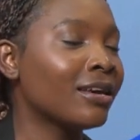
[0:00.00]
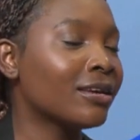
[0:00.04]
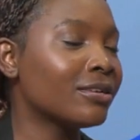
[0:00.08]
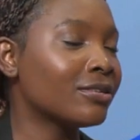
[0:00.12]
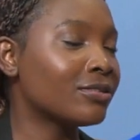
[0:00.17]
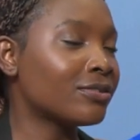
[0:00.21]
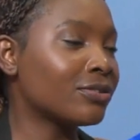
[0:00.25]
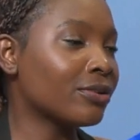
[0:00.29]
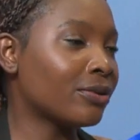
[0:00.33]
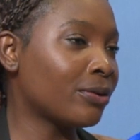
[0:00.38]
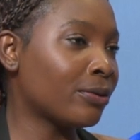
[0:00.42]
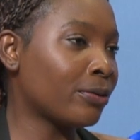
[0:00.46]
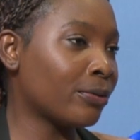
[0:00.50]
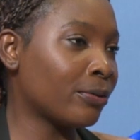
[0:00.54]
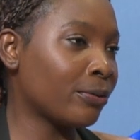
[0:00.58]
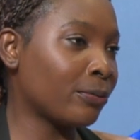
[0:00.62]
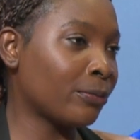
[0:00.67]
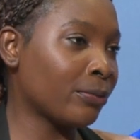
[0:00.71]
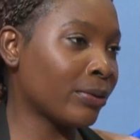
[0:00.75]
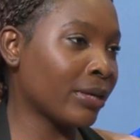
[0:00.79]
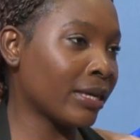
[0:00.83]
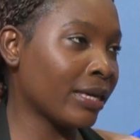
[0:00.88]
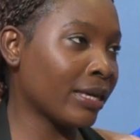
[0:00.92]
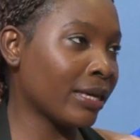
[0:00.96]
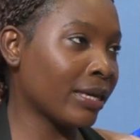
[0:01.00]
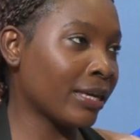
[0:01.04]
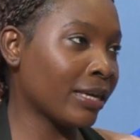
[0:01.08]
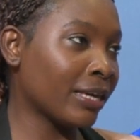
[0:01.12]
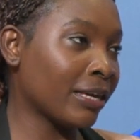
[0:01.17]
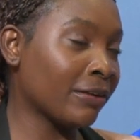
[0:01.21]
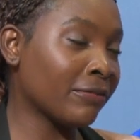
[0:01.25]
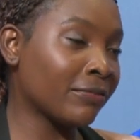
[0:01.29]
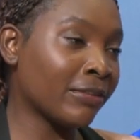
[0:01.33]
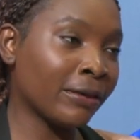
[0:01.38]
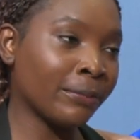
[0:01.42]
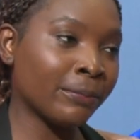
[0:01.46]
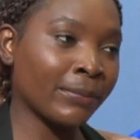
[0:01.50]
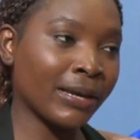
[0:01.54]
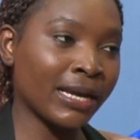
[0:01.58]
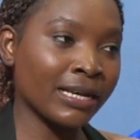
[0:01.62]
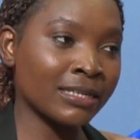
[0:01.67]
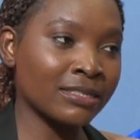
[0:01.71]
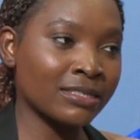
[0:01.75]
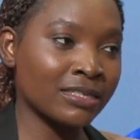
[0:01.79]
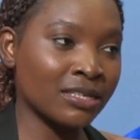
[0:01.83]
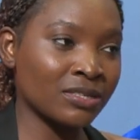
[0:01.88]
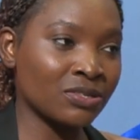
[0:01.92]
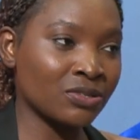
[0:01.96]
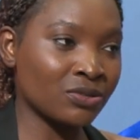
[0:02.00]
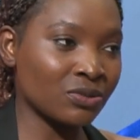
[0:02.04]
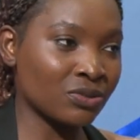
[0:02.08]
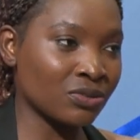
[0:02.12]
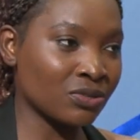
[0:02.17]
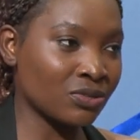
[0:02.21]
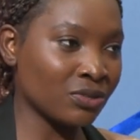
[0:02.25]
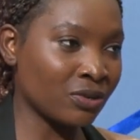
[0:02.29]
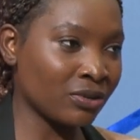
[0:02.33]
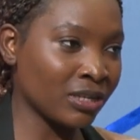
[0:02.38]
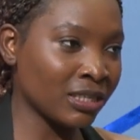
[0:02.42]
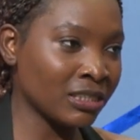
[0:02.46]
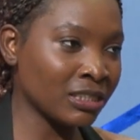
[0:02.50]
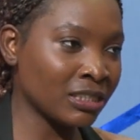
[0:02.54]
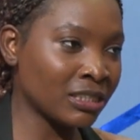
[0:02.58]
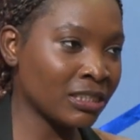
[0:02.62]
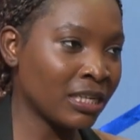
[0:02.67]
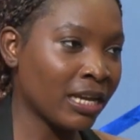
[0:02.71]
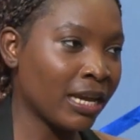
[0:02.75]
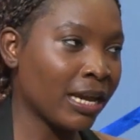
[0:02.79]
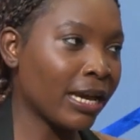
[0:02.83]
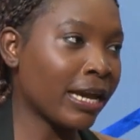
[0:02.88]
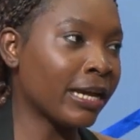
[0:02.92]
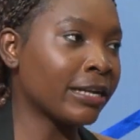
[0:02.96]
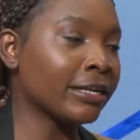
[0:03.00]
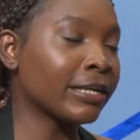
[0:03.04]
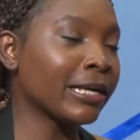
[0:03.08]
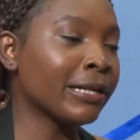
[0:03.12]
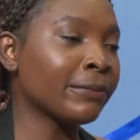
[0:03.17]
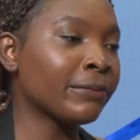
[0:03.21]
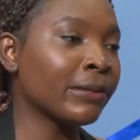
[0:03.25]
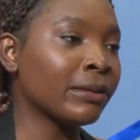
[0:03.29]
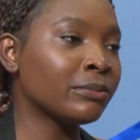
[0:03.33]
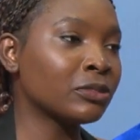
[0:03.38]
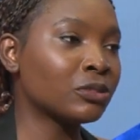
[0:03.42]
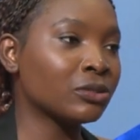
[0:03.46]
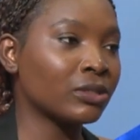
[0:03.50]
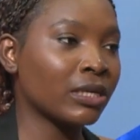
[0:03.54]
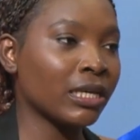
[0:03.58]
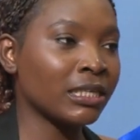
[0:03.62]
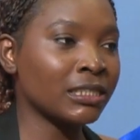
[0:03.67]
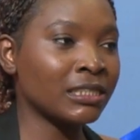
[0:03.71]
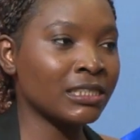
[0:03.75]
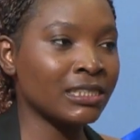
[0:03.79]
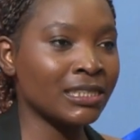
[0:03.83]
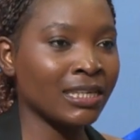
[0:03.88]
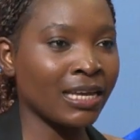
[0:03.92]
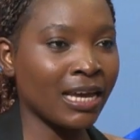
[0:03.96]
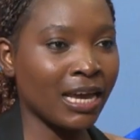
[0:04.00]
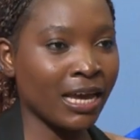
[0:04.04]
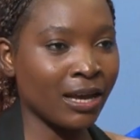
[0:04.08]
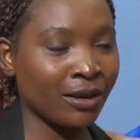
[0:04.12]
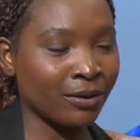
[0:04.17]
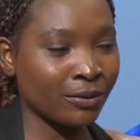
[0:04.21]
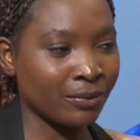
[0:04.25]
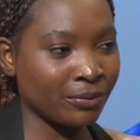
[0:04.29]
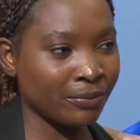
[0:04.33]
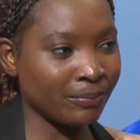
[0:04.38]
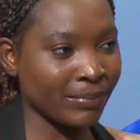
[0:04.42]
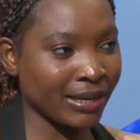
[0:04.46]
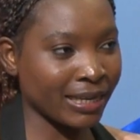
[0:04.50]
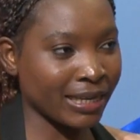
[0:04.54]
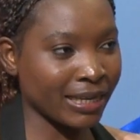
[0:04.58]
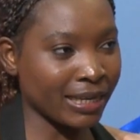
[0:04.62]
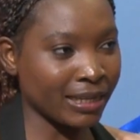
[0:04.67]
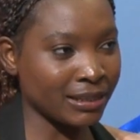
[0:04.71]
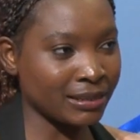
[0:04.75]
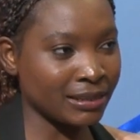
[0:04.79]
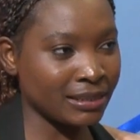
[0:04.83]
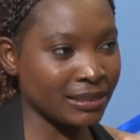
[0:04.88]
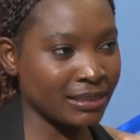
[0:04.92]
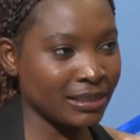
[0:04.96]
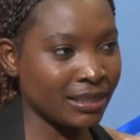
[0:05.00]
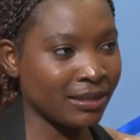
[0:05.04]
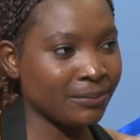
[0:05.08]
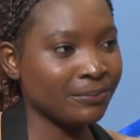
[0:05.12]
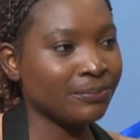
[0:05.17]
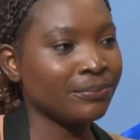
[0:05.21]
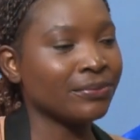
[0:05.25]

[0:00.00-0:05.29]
So we give them access to storage and help them to get a good market.